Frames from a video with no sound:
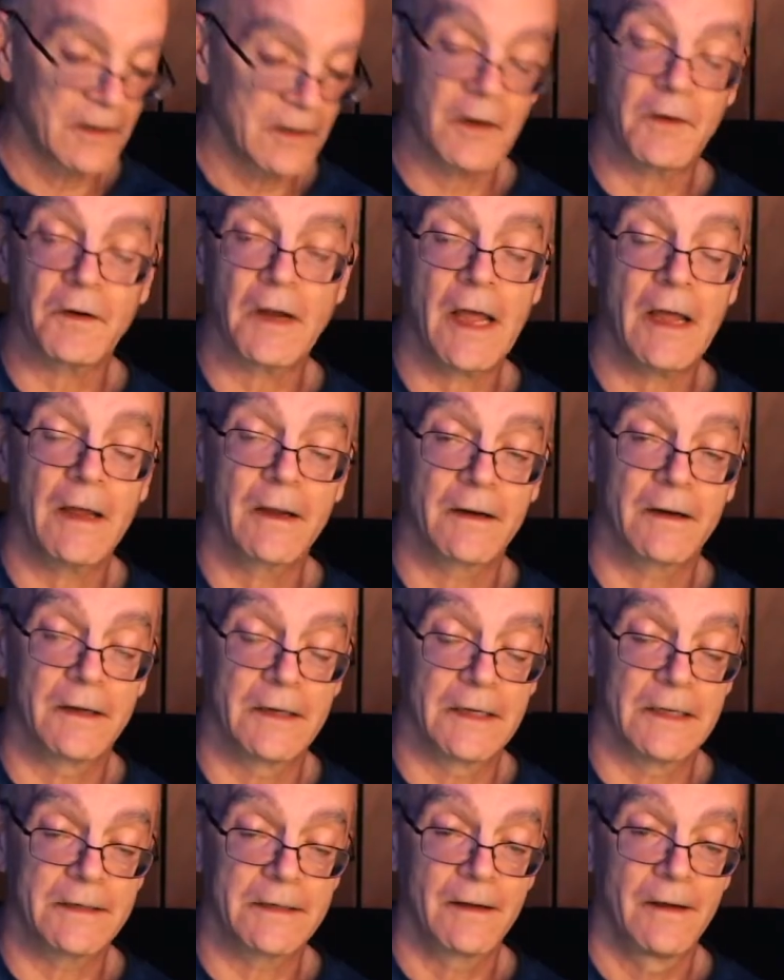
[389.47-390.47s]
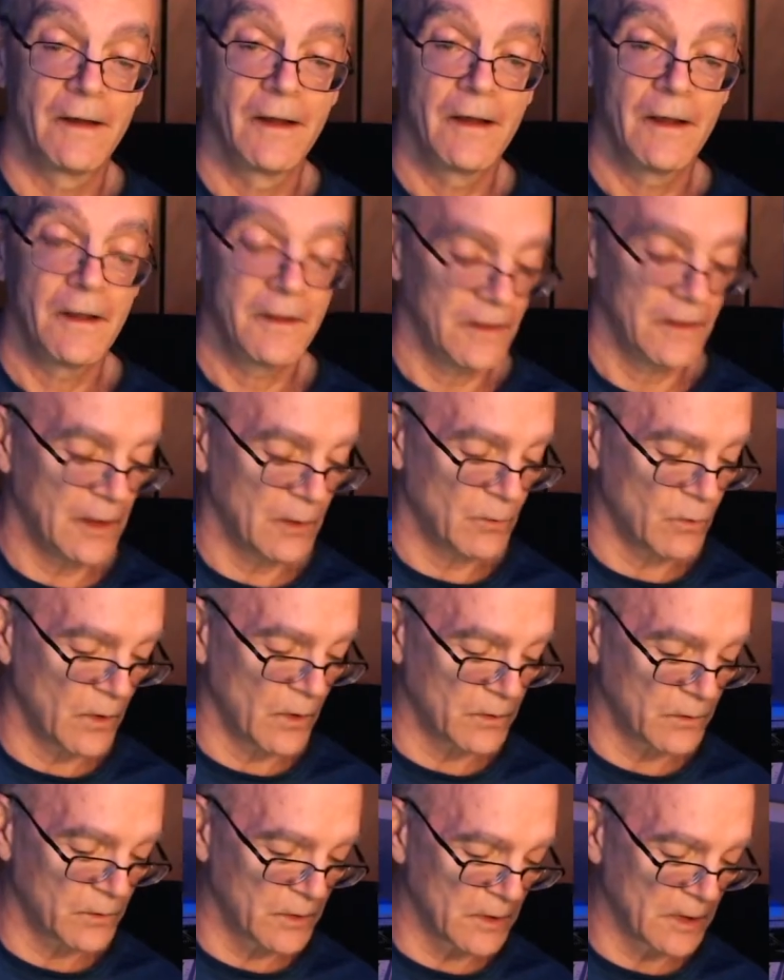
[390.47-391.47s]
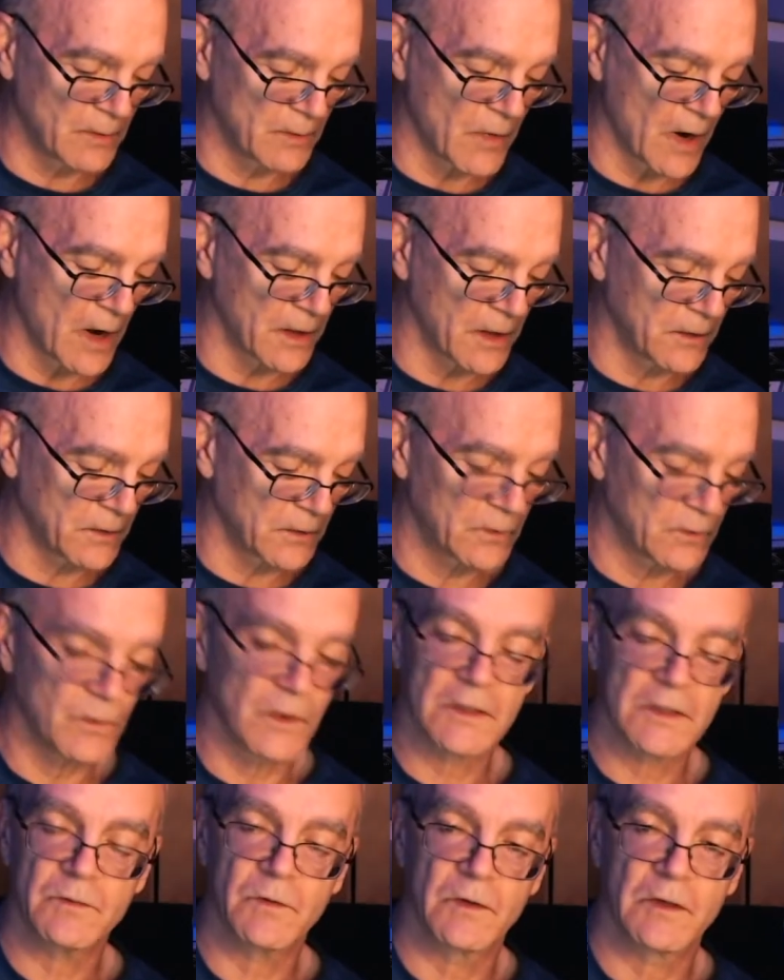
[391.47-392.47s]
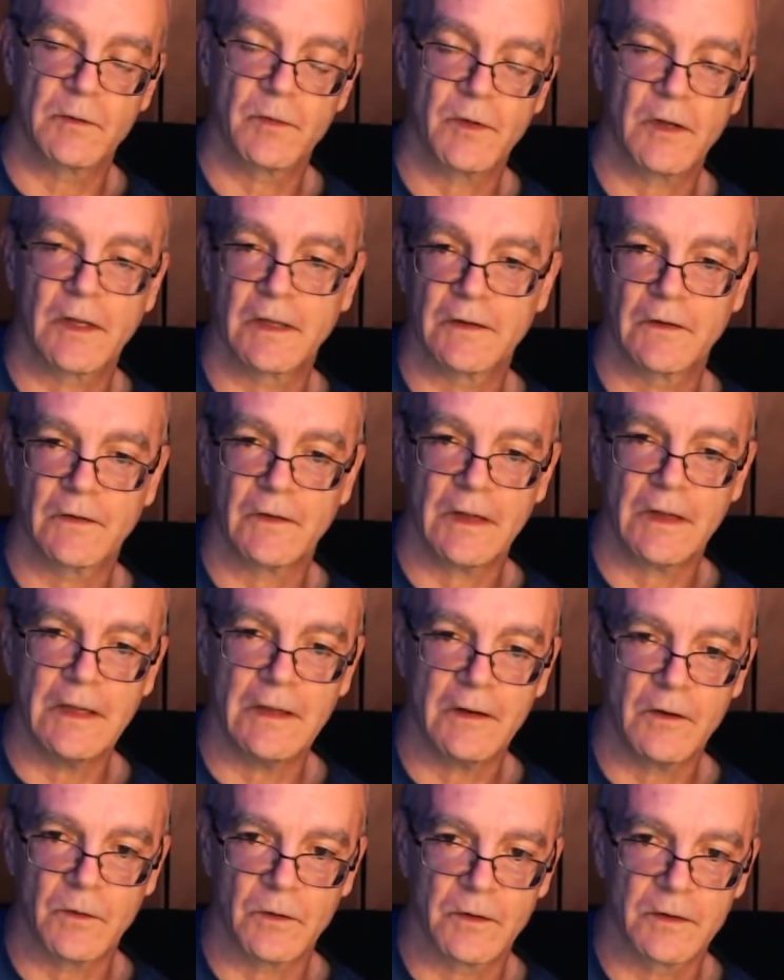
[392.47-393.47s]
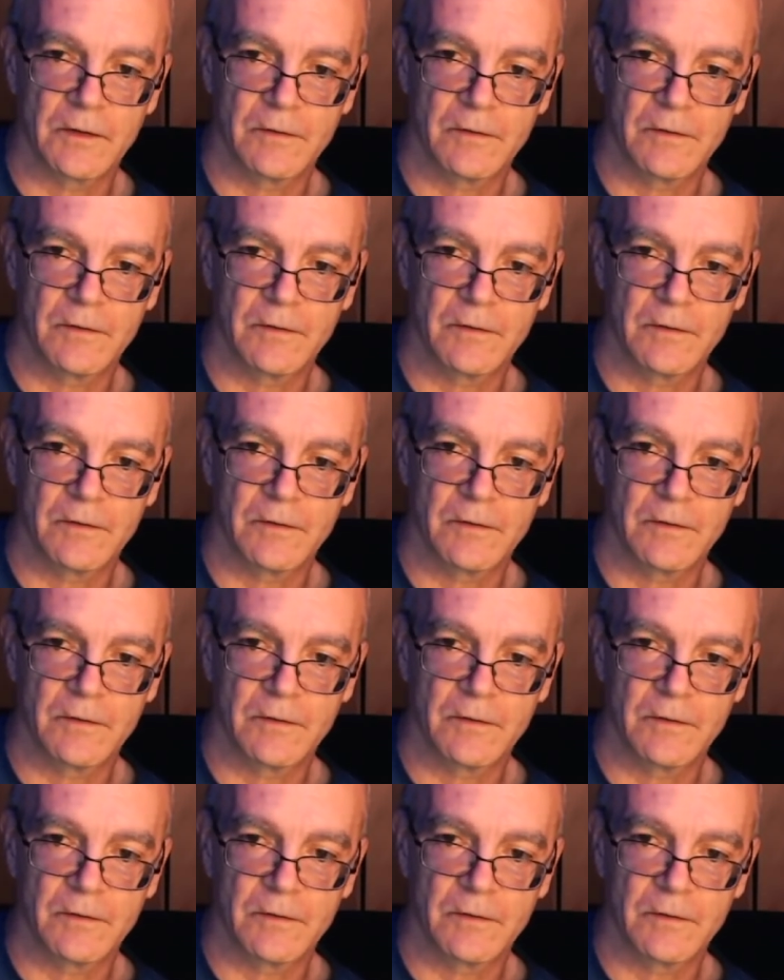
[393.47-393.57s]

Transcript: don't hang on it, it won't really bother you as much when you're playing this E chord.